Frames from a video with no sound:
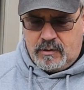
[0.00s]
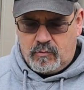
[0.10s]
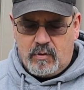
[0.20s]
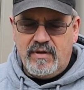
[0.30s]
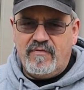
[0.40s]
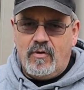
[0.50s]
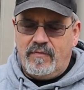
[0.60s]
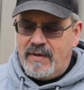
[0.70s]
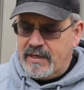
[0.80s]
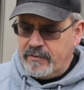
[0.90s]
20 volt
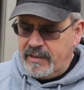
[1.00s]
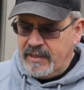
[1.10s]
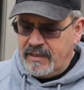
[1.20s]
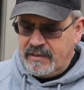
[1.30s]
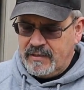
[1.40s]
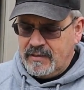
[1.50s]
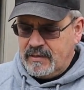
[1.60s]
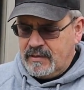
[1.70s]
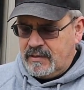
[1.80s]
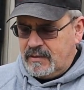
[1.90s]
battery
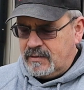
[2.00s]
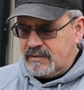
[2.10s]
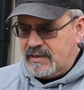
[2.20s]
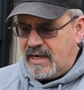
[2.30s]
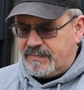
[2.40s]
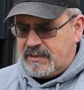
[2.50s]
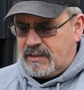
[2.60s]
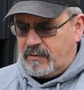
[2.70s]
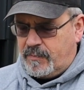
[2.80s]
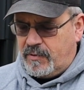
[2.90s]
snaps
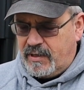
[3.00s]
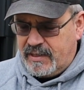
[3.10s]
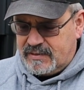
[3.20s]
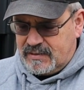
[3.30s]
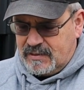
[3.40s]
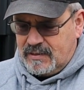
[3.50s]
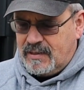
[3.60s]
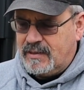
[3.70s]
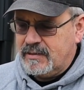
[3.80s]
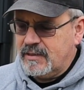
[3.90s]
into a place
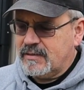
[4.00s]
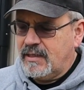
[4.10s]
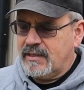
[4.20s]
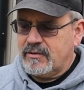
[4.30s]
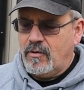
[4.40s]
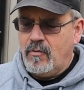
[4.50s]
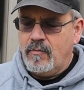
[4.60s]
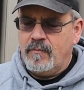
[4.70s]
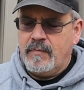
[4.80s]
just like so.